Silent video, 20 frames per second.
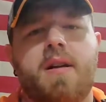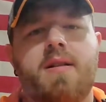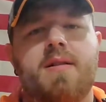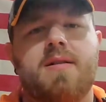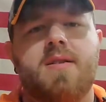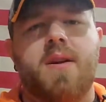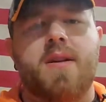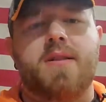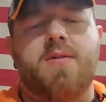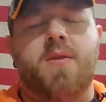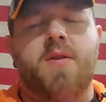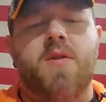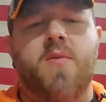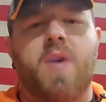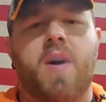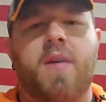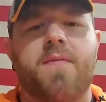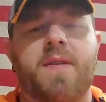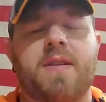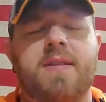So I told the
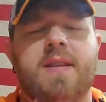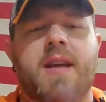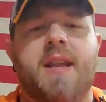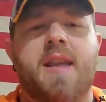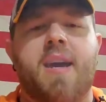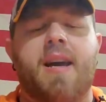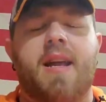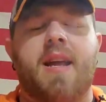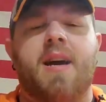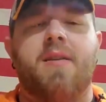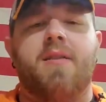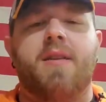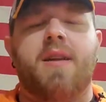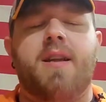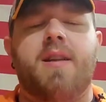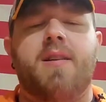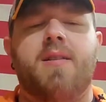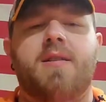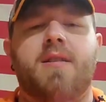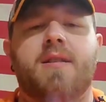wife I was going to head out
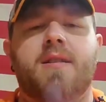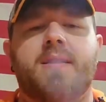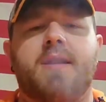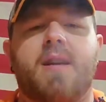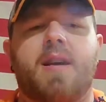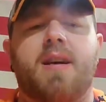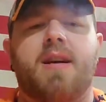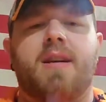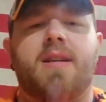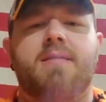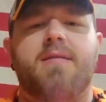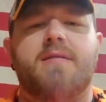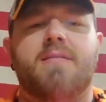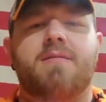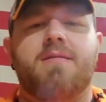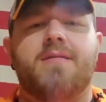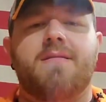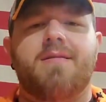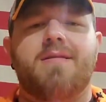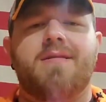here and
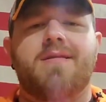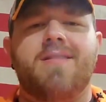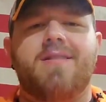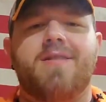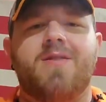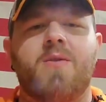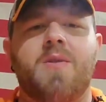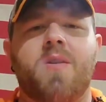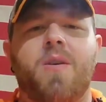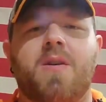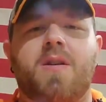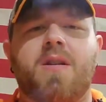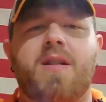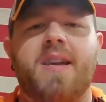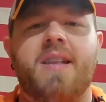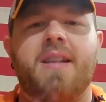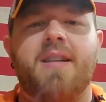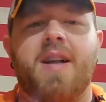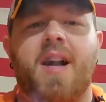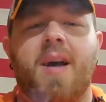do a little
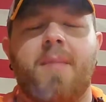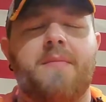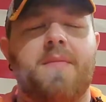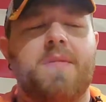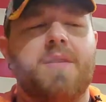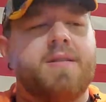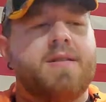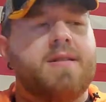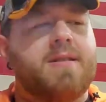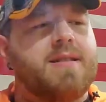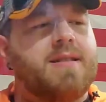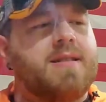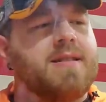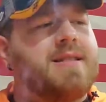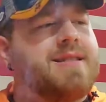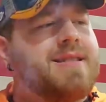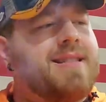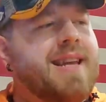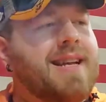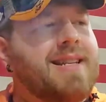cleaning up.
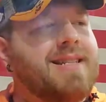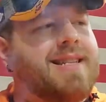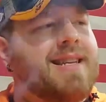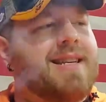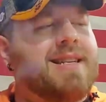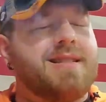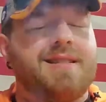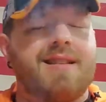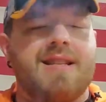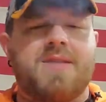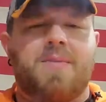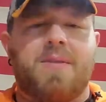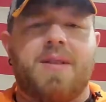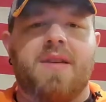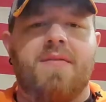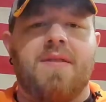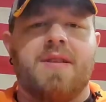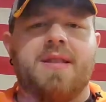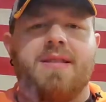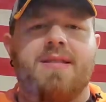The idea, since we
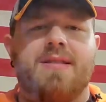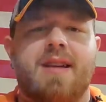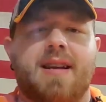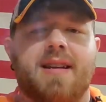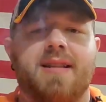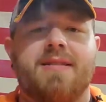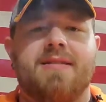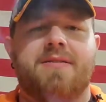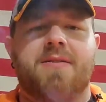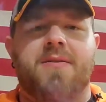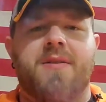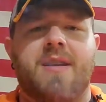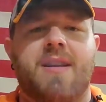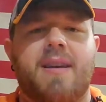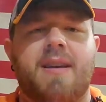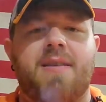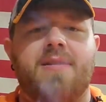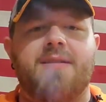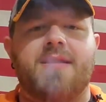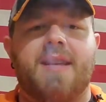live on the second story
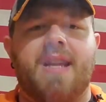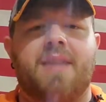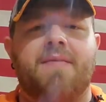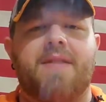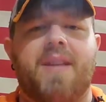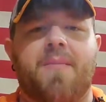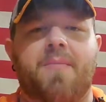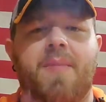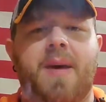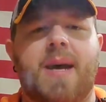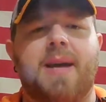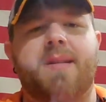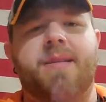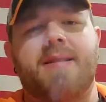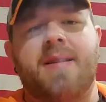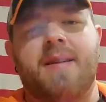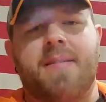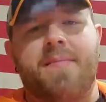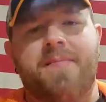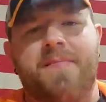here, is to get everything
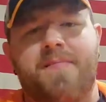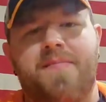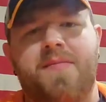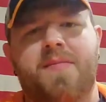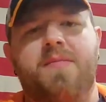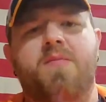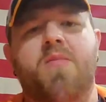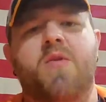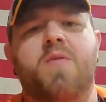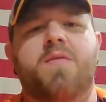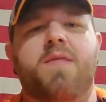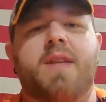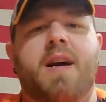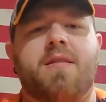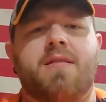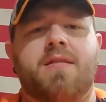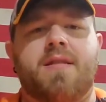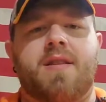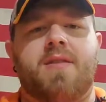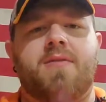packed up, move
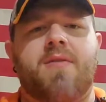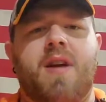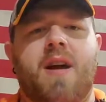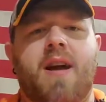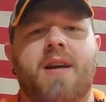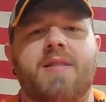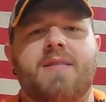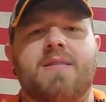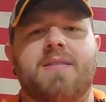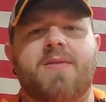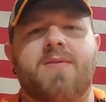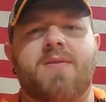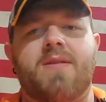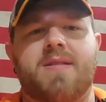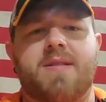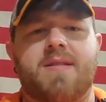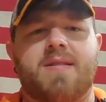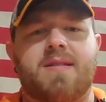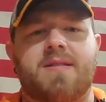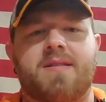down to the garage, so
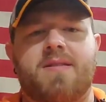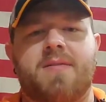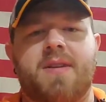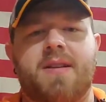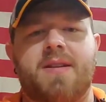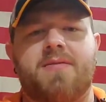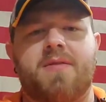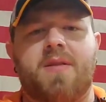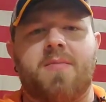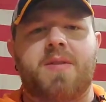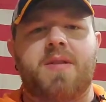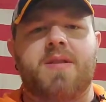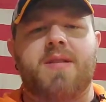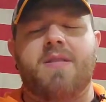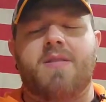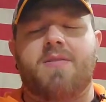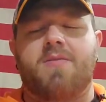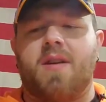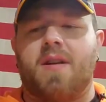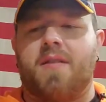it's just a straight trip into
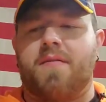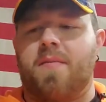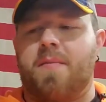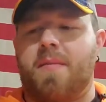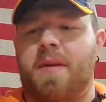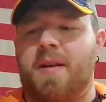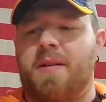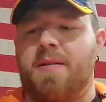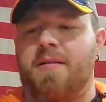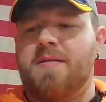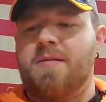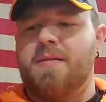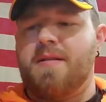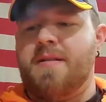the truck from here.